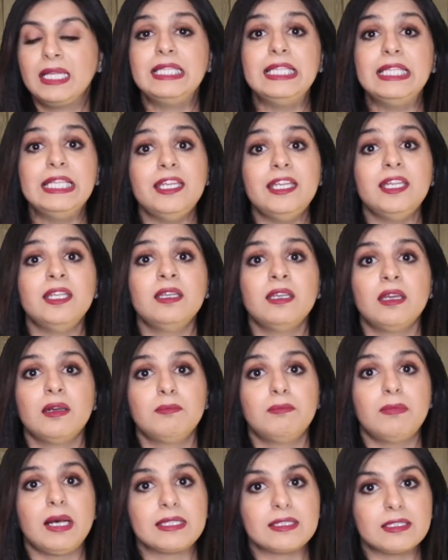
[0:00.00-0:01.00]
lean
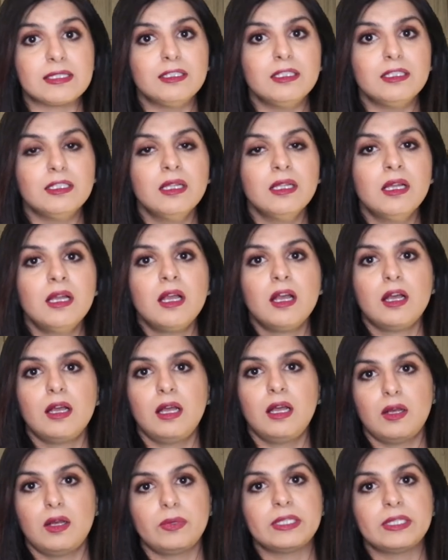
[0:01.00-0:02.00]
muscle
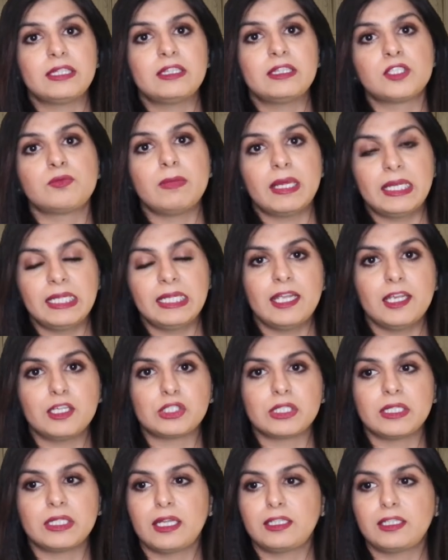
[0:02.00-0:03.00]
uh, with this
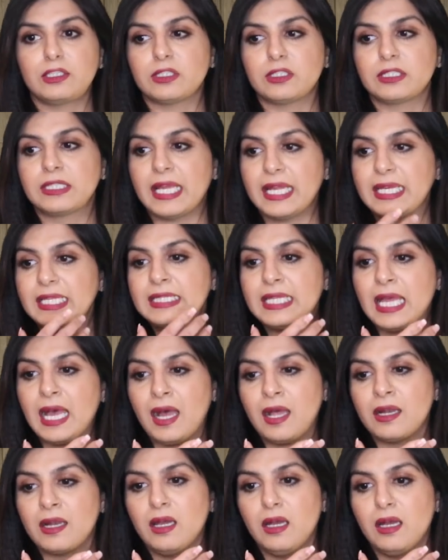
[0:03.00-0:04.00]
medication and you're getting
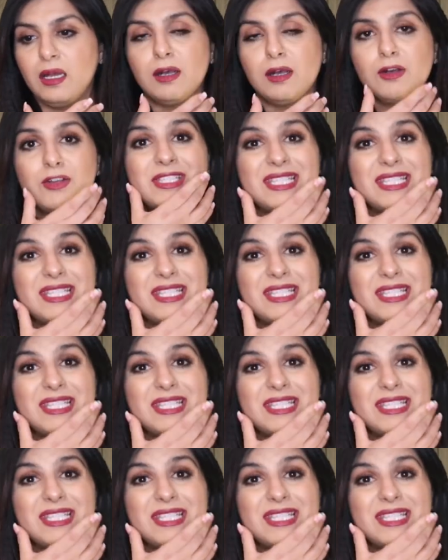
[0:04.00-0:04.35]
that uh,